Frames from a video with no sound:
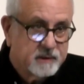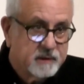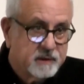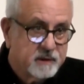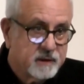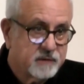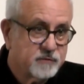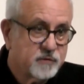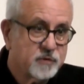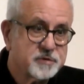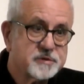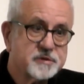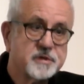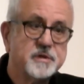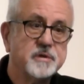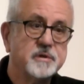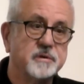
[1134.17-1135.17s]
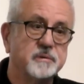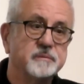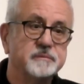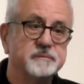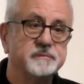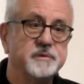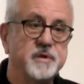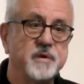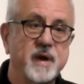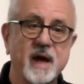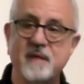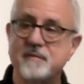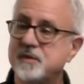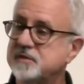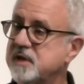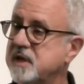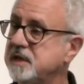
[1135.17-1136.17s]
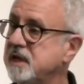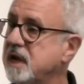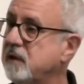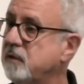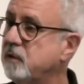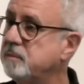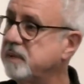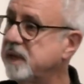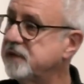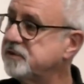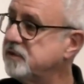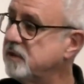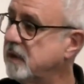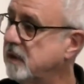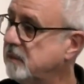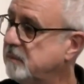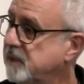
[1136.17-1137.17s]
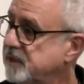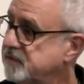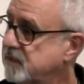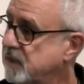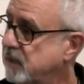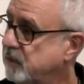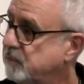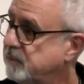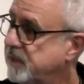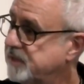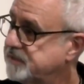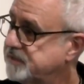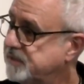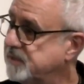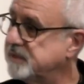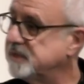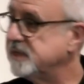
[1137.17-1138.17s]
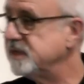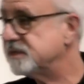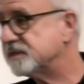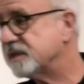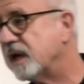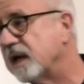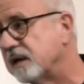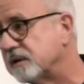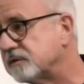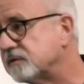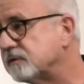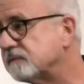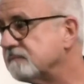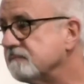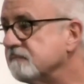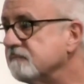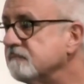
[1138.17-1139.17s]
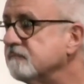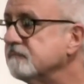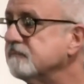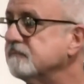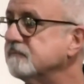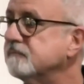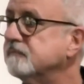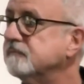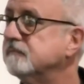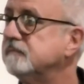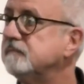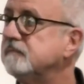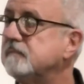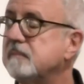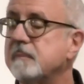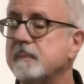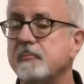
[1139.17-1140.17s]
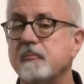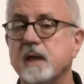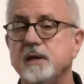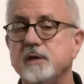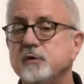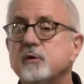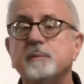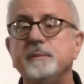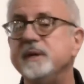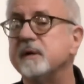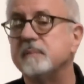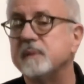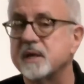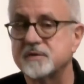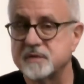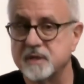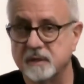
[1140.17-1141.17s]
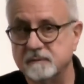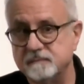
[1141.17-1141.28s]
in verse 2, you have this idea, I will bless you, I will bless you, I will bless you. And then he says, and you will be a blessing.